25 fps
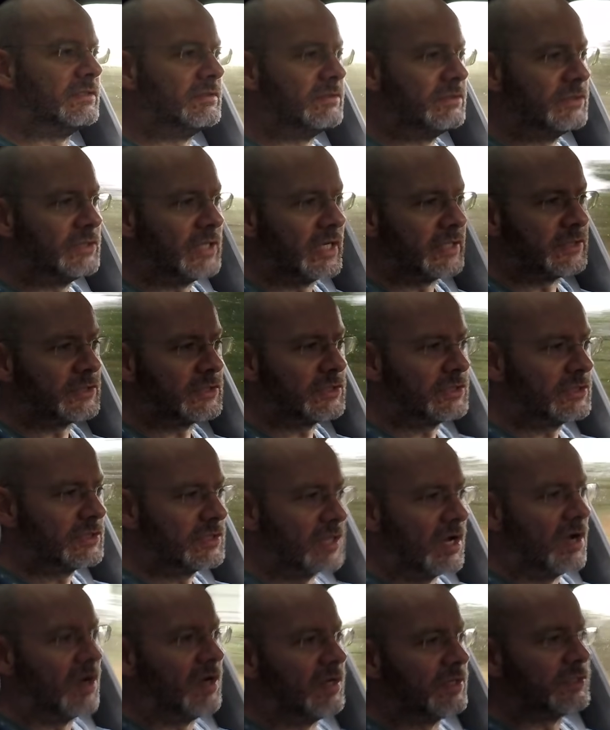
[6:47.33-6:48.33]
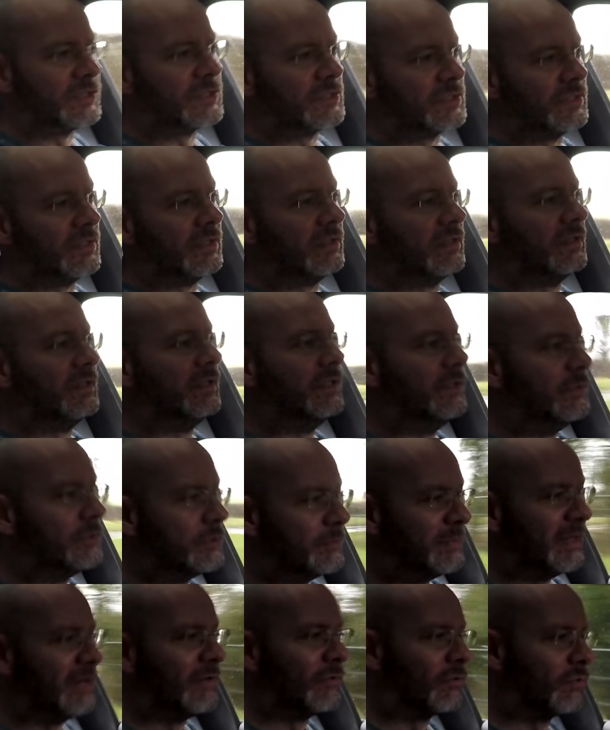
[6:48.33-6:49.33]
just starts to lose
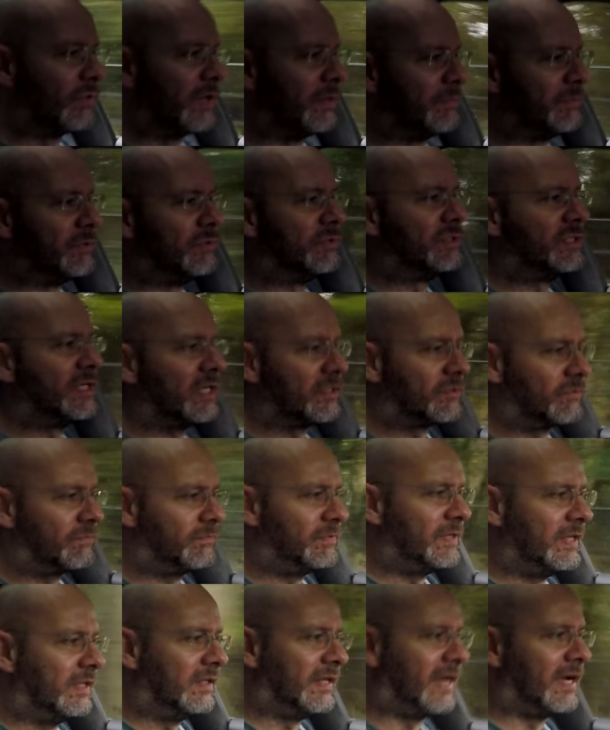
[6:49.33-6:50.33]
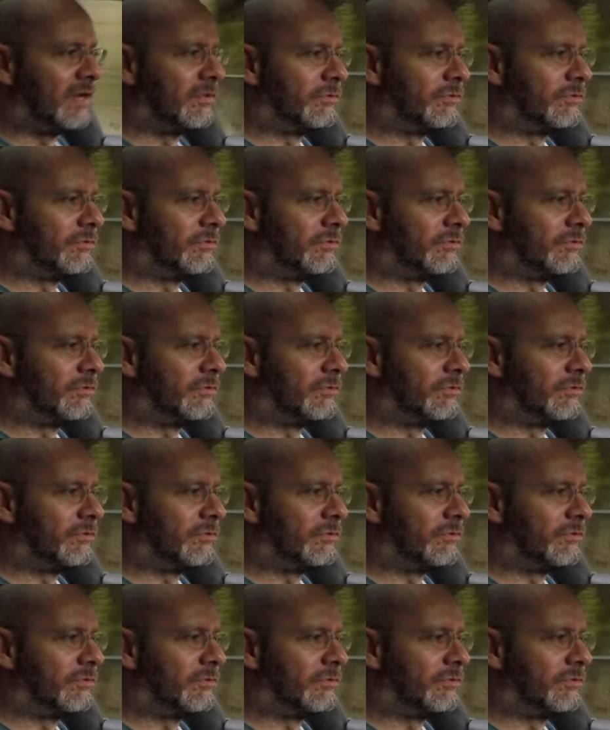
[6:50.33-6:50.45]
a bit of grip, you just feel that